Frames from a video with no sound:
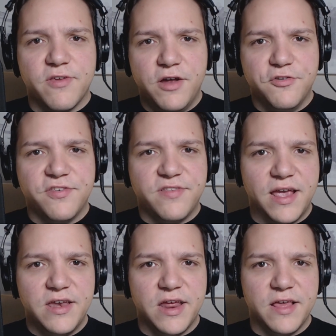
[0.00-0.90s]
it's
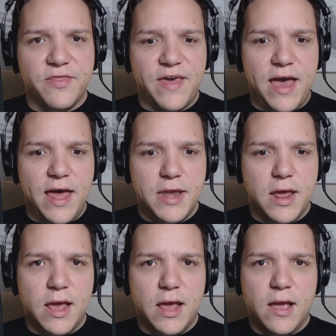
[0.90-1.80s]
understanding
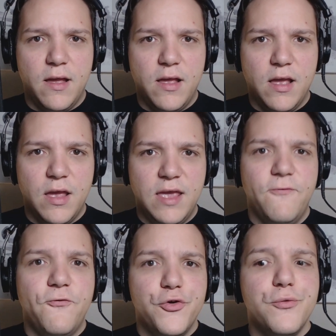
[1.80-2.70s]
that
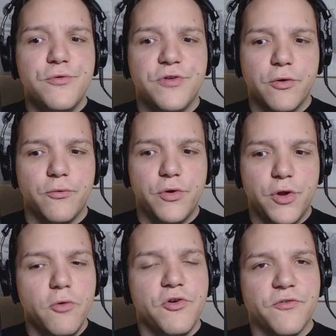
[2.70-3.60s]
if you don't
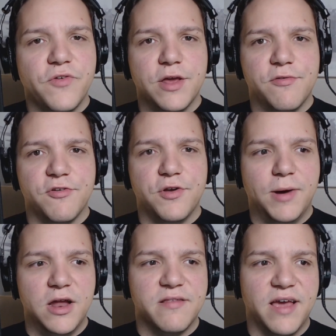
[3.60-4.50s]
know your videos are
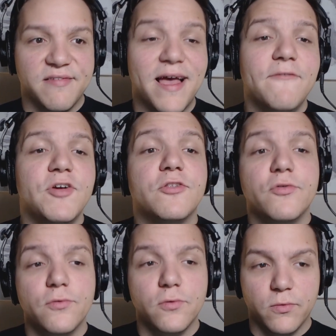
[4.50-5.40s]
demonetized, having a
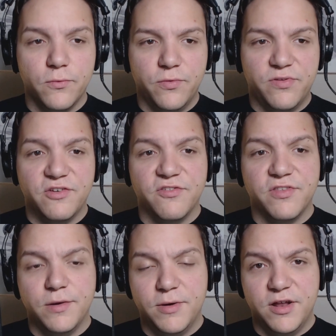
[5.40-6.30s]
tool such
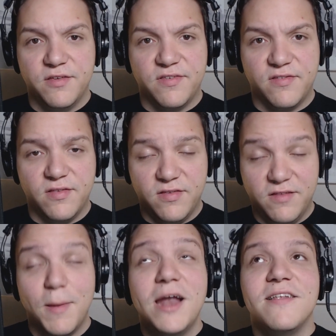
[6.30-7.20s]
as the
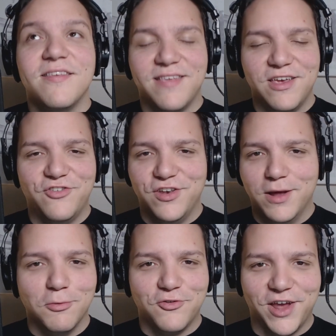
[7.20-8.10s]
demonetization
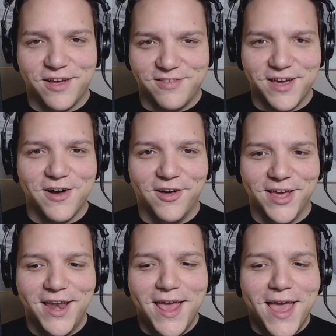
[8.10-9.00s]
double check, as I call
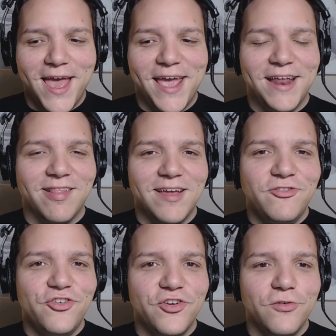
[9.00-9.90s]
it, it
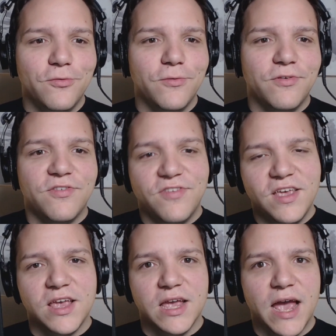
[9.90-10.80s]
lets you
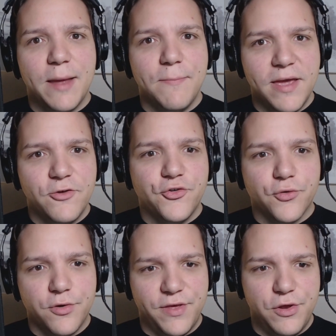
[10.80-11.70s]
see and make
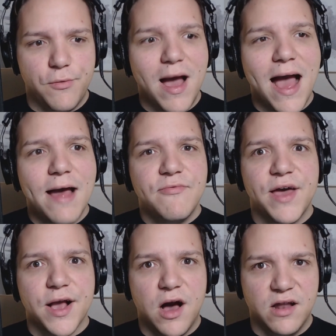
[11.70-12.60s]
sure that you have
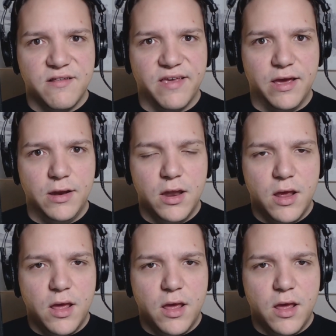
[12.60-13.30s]
that content